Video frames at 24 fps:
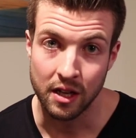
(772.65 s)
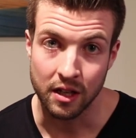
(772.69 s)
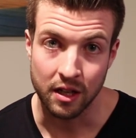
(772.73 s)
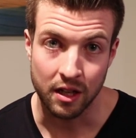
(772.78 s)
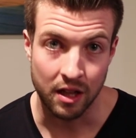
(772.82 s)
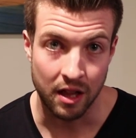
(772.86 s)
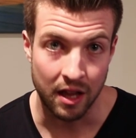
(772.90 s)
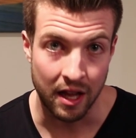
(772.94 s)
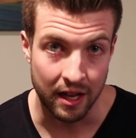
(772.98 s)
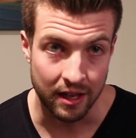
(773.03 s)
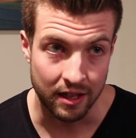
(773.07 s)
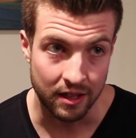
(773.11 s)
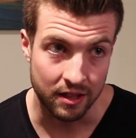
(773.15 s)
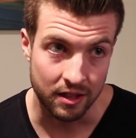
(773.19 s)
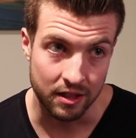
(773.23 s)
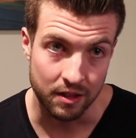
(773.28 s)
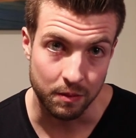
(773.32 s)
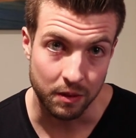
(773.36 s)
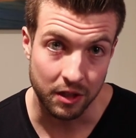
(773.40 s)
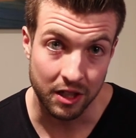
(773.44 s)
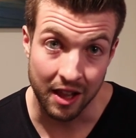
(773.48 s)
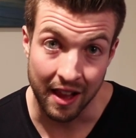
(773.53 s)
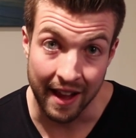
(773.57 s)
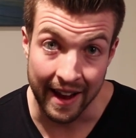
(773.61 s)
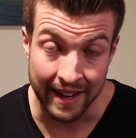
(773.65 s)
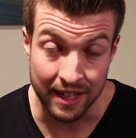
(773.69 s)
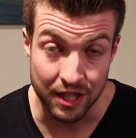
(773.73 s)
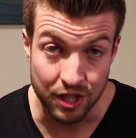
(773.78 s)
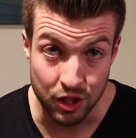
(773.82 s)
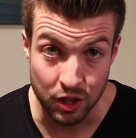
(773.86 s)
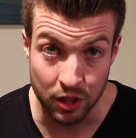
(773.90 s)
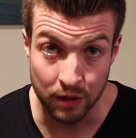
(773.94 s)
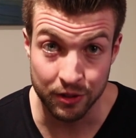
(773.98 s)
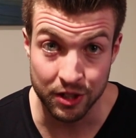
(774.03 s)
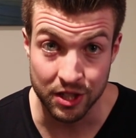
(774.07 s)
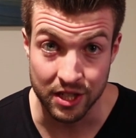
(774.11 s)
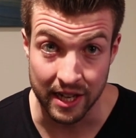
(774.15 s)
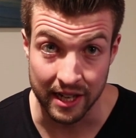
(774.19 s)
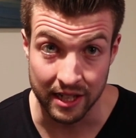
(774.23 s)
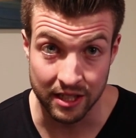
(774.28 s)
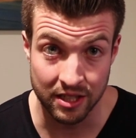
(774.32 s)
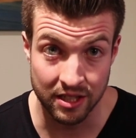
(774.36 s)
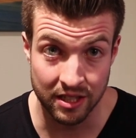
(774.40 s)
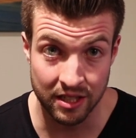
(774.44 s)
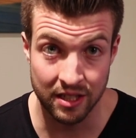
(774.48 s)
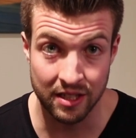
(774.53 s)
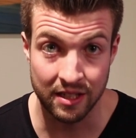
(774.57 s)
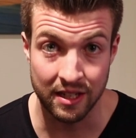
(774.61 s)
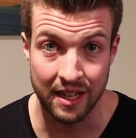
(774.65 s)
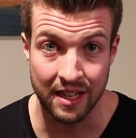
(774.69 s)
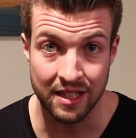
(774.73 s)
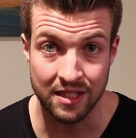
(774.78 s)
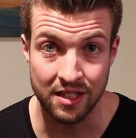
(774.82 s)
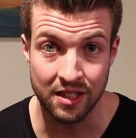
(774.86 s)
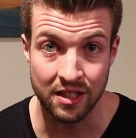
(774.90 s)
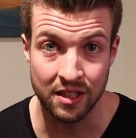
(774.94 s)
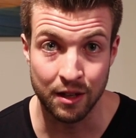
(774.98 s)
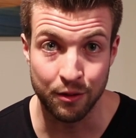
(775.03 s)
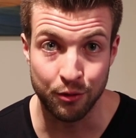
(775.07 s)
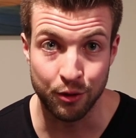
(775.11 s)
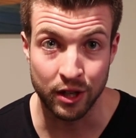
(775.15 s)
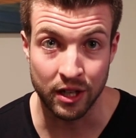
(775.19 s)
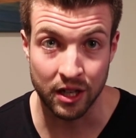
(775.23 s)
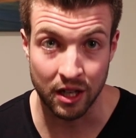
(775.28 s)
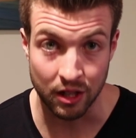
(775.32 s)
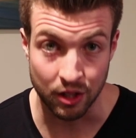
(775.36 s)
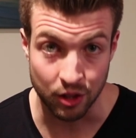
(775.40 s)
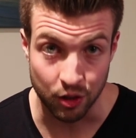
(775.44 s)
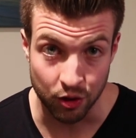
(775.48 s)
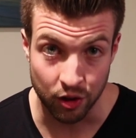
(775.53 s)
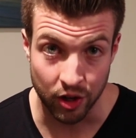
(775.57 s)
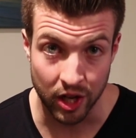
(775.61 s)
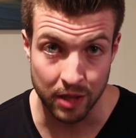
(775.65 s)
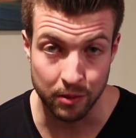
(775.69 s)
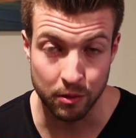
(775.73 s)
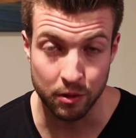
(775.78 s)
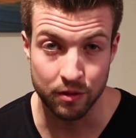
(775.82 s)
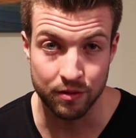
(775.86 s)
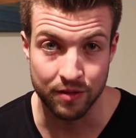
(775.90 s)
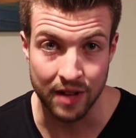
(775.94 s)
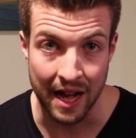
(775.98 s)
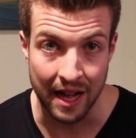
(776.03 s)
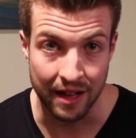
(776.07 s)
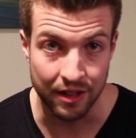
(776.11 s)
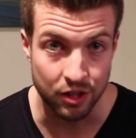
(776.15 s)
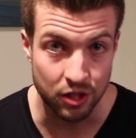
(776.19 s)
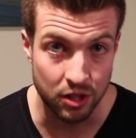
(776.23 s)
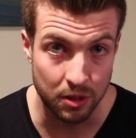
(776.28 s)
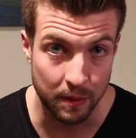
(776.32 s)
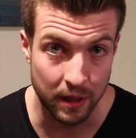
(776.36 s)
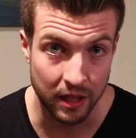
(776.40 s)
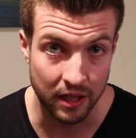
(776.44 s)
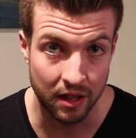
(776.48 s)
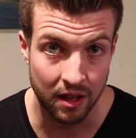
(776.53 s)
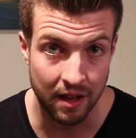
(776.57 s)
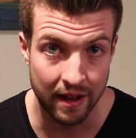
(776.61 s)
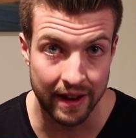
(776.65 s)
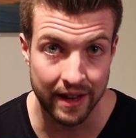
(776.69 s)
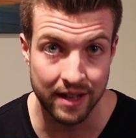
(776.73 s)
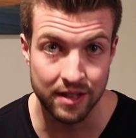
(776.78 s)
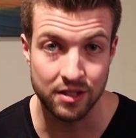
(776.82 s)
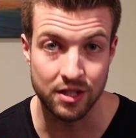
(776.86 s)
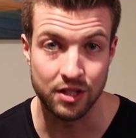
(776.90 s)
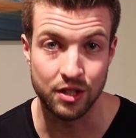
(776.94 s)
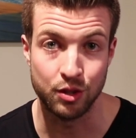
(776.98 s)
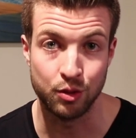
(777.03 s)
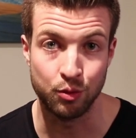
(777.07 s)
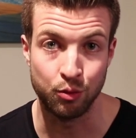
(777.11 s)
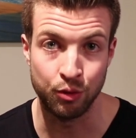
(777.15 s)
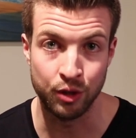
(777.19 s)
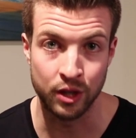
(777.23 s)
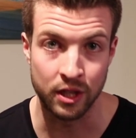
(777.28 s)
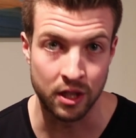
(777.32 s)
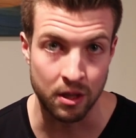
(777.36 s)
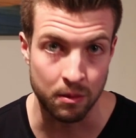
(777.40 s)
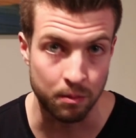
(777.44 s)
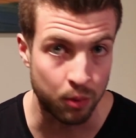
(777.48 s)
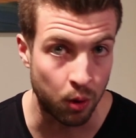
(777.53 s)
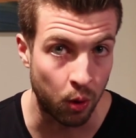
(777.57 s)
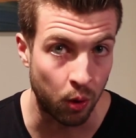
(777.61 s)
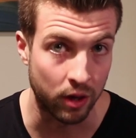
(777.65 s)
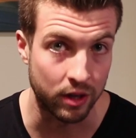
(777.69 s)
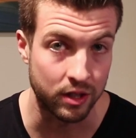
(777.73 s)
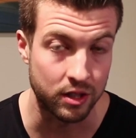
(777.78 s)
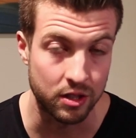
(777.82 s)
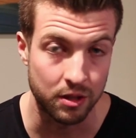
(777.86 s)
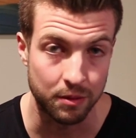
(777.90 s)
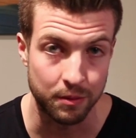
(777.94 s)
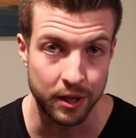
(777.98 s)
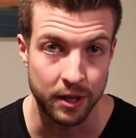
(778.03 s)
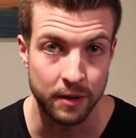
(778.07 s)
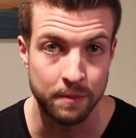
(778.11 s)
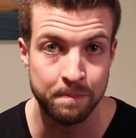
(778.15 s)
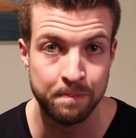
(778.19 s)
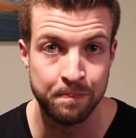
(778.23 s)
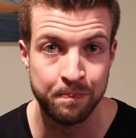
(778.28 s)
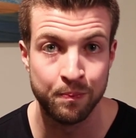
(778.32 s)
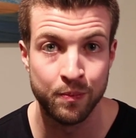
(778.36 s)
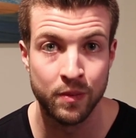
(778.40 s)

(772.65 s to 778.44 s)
Client service excellence and delivering incredible value to my client is really important to me.